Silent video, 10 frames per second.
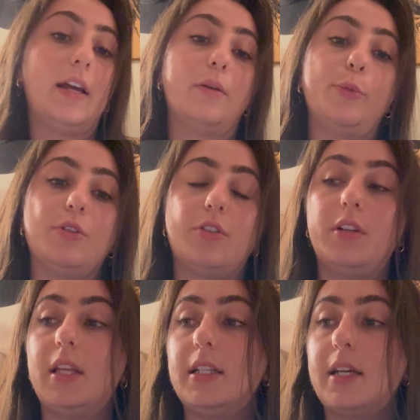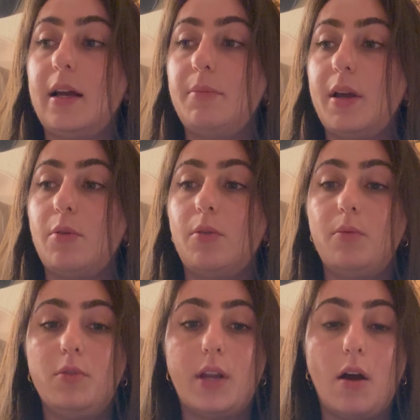animals during that time that were
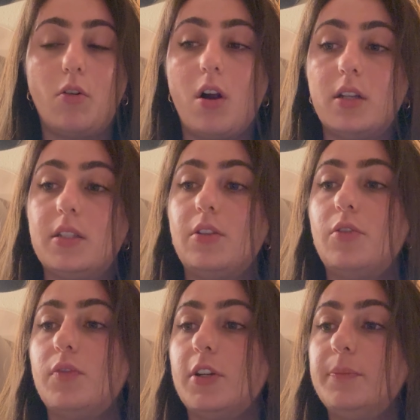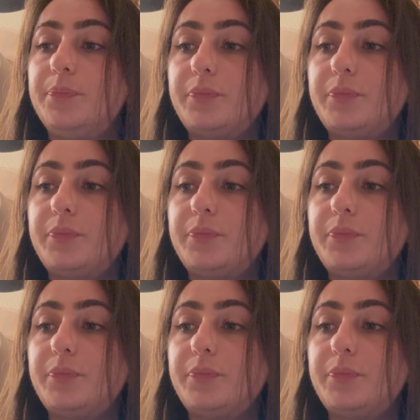now crossing over.